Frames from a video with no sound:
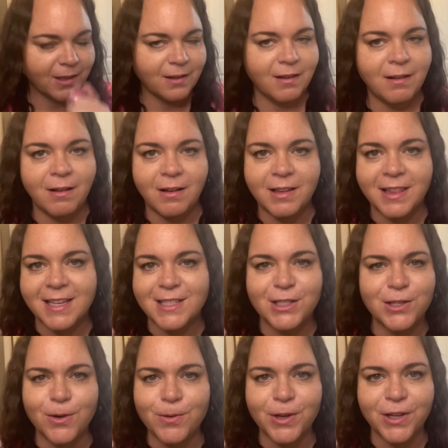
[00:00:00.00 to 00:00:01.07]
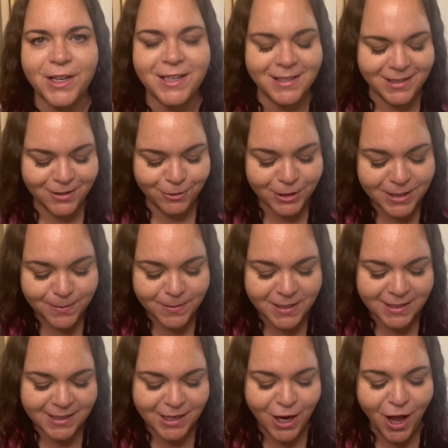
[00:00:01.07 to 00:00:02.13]
Oh, so good.
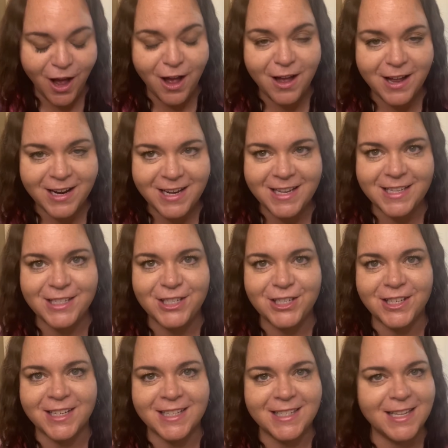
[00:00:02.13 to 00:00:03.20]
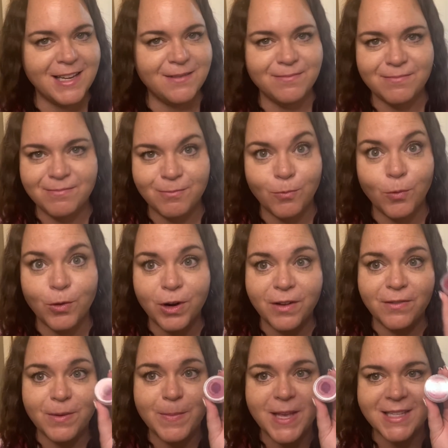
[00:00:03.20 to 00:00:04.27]
Christmas Cottage, like I said, one
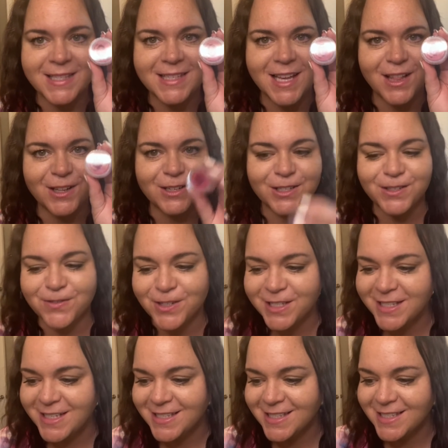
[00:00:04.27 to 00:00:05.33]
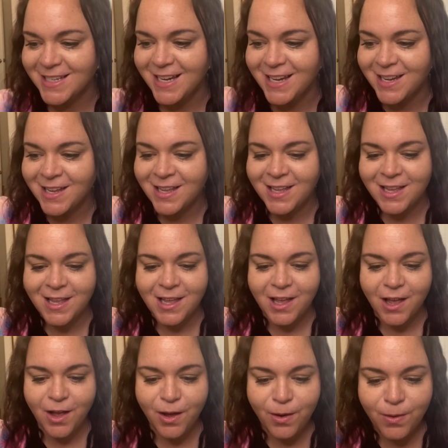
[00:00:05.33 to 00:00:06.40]
of the best sellers for Scentsy.
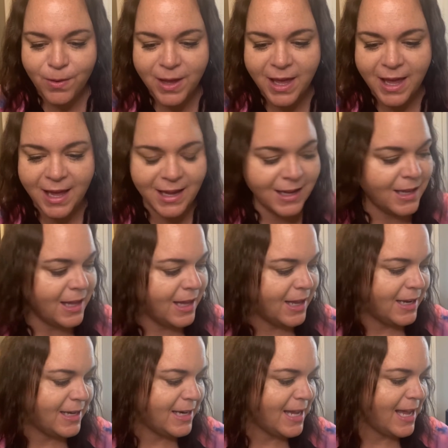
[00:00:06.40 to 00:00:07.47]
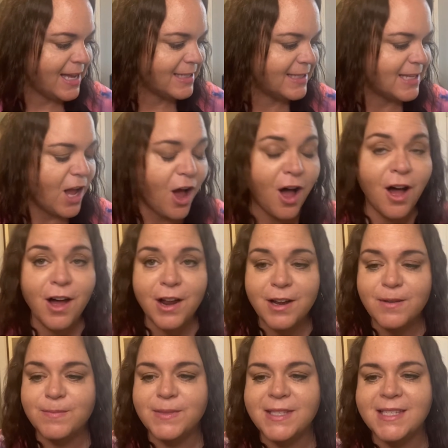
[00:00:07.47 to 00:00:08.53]
Okay, next,
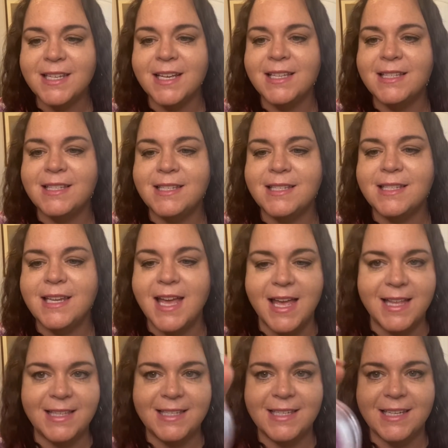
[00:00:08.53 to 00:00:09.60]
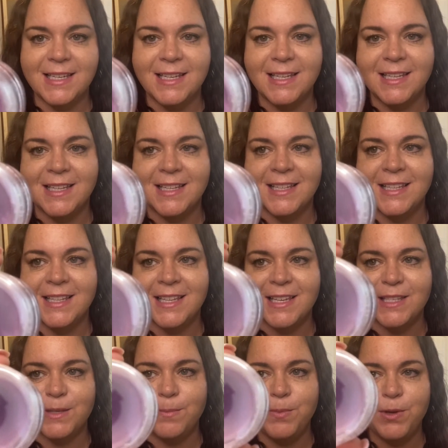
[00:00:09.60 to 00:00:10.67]
Autumn Sunset.
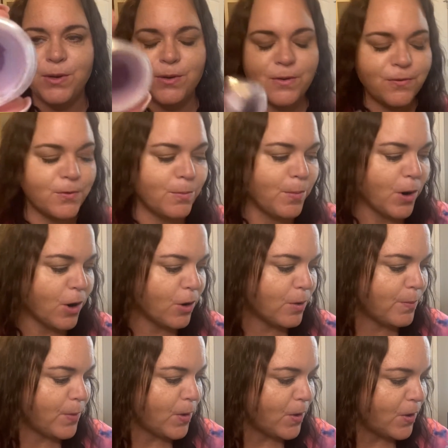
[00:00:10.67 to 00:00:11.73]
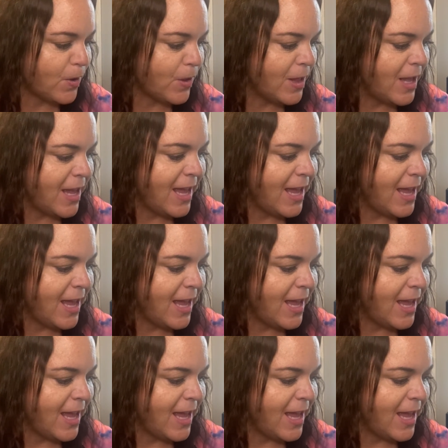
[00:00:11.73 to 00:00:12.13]
It's a beautiful purple.